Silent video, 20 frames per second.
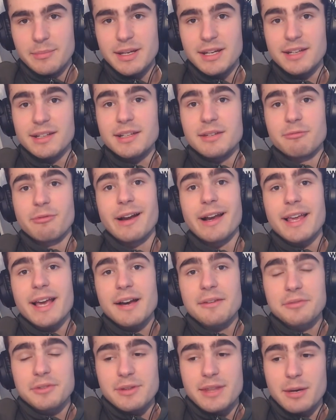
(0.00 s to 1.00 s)
mean, he didn't
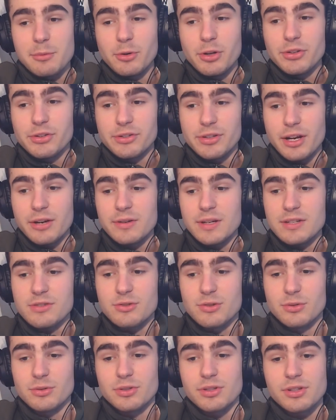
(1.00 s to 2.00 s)
really have to. There was
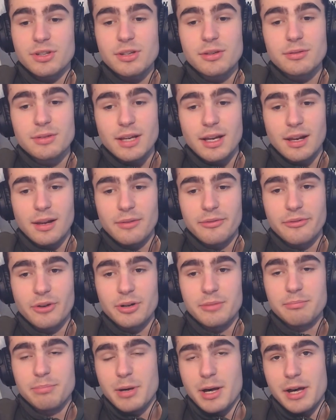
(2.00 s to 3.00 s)
only Jordan Hugill
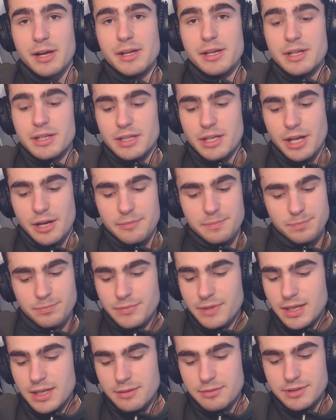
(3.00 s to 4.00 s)
up front, but
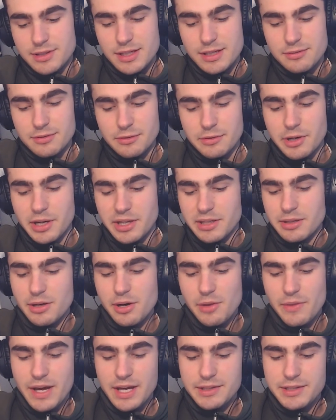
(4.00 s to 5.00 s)
he was all
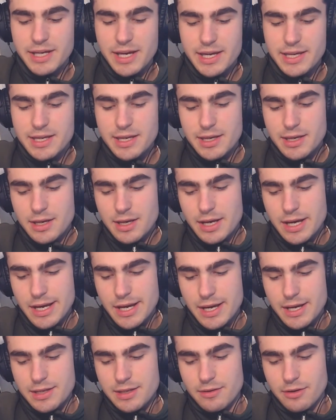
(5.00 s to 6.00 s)
right in goal that day.
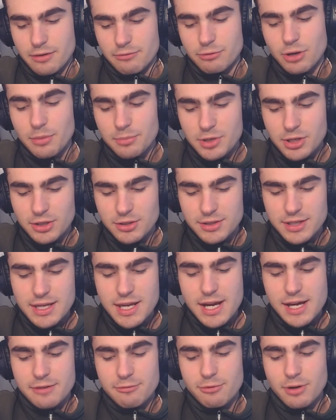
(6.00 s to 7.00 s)
You got Rob
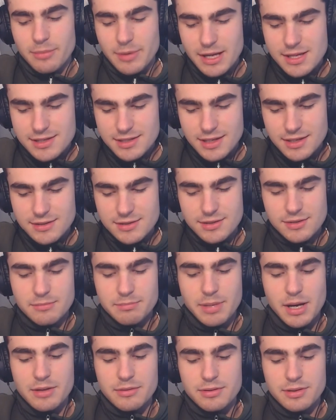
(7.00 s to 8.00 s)
Cundy and Rob
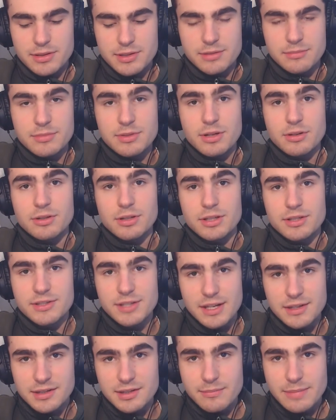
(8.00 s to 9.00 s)
Atkinson, both some
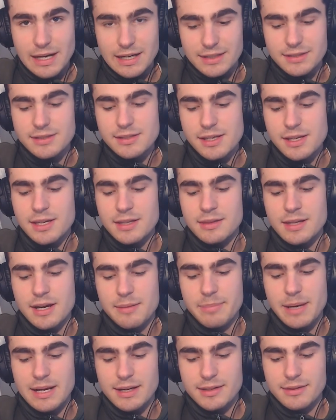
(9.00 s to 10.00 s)
younger centre backs
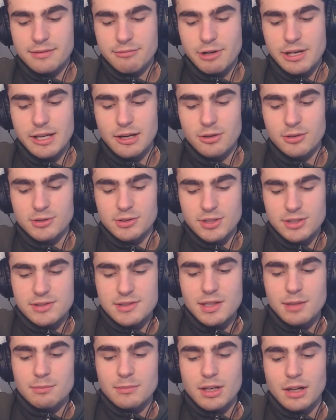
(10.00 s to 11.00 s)
in that back three,
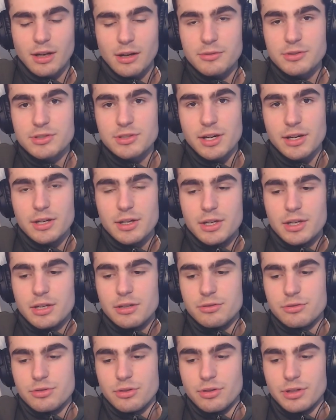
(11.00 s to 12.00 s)
alongside Tim Closer,
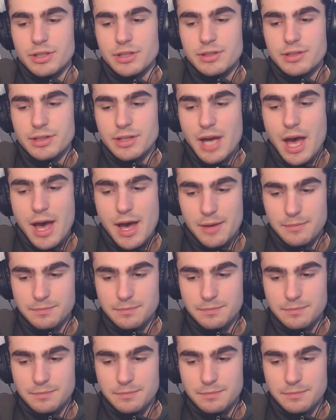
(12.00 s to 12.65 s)
who joined